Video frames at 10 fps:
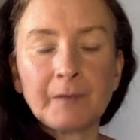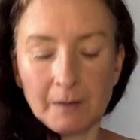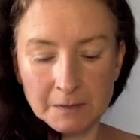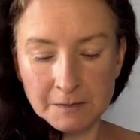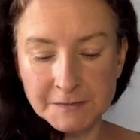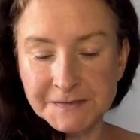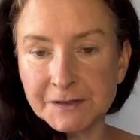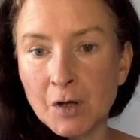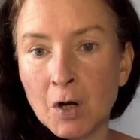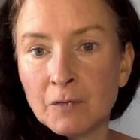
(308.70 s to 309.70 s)
Another
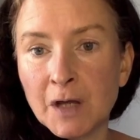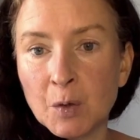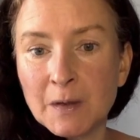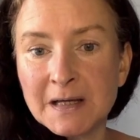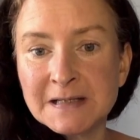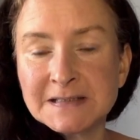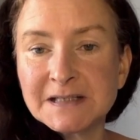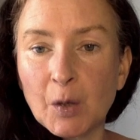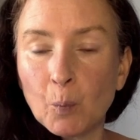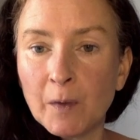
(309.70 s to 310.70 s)
scenario is
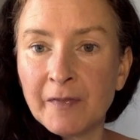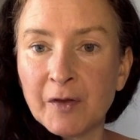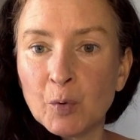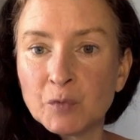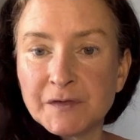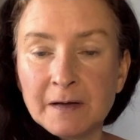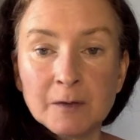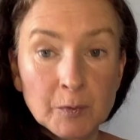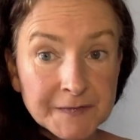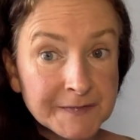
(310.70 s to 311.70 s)
whether you're
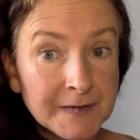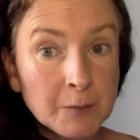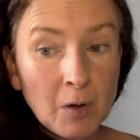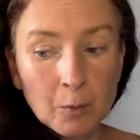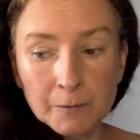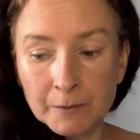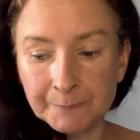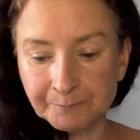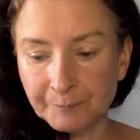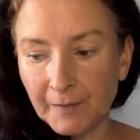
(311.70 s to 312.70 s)
dealing with SIBO or not.
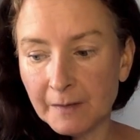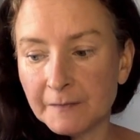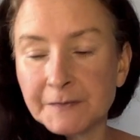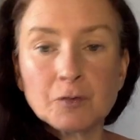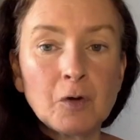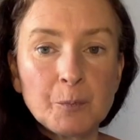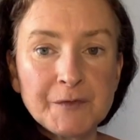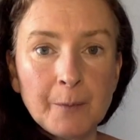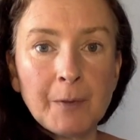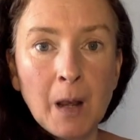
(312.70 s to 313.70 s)
This
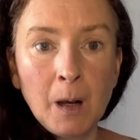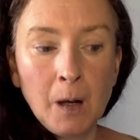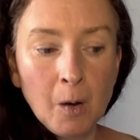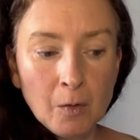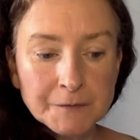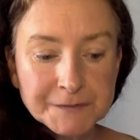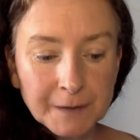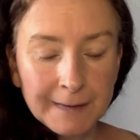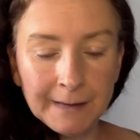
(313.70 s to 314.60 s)
crops up a lot.